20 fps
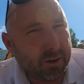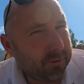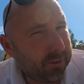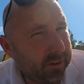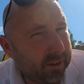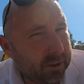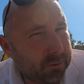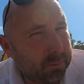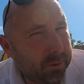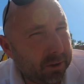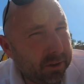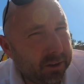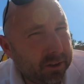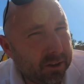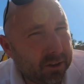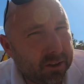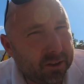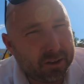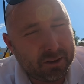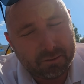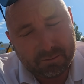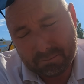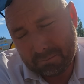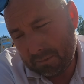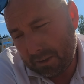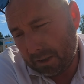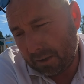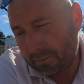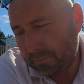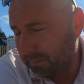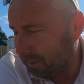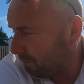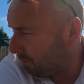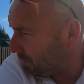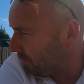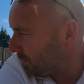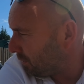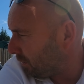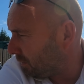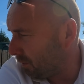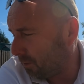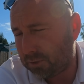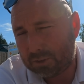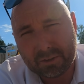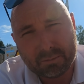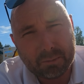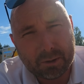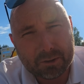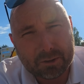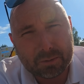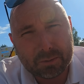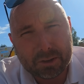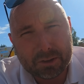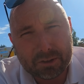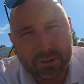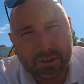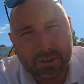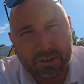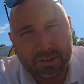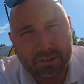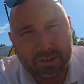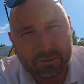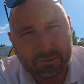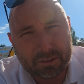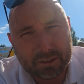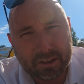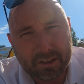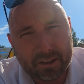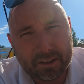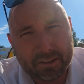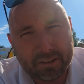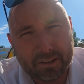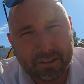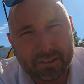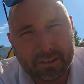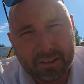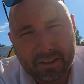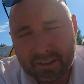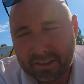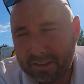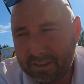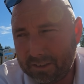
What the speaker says: I think that's pretty good. You know, if you're doing lots of motorway journeys every day, then